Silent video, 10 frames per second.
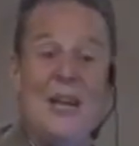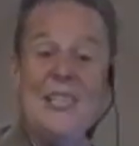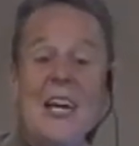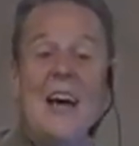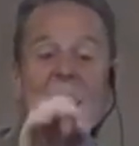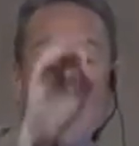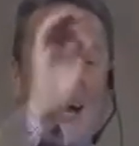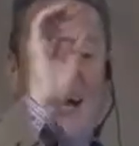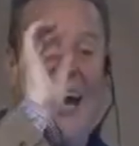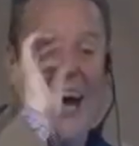That means
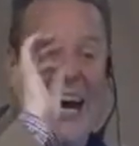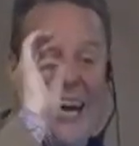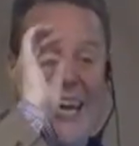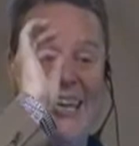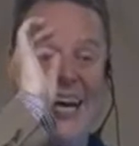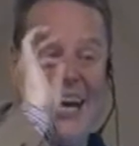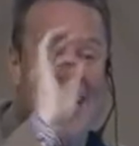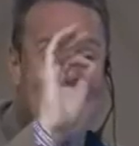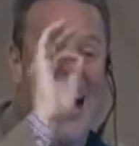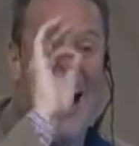he
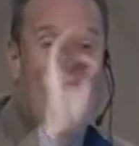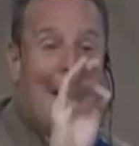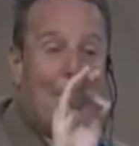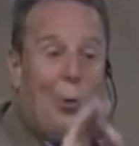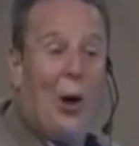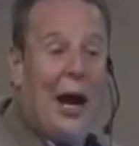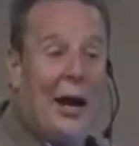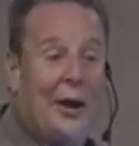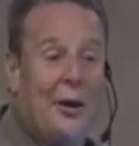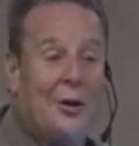takes our
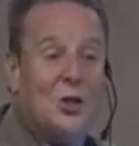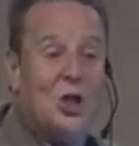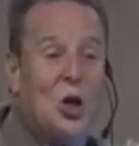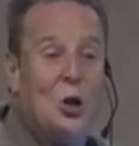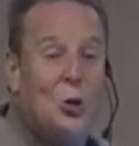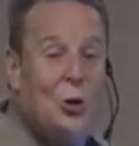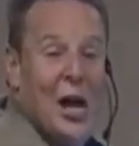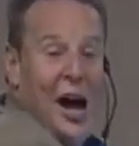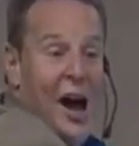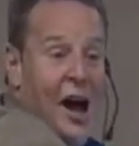prayers
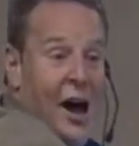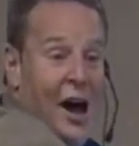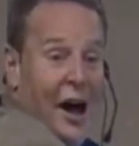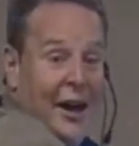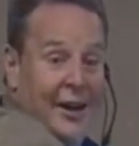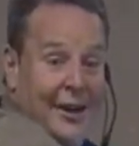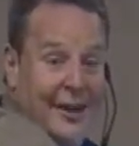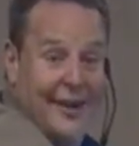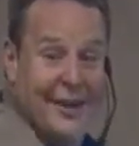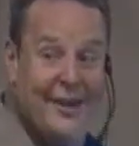to God.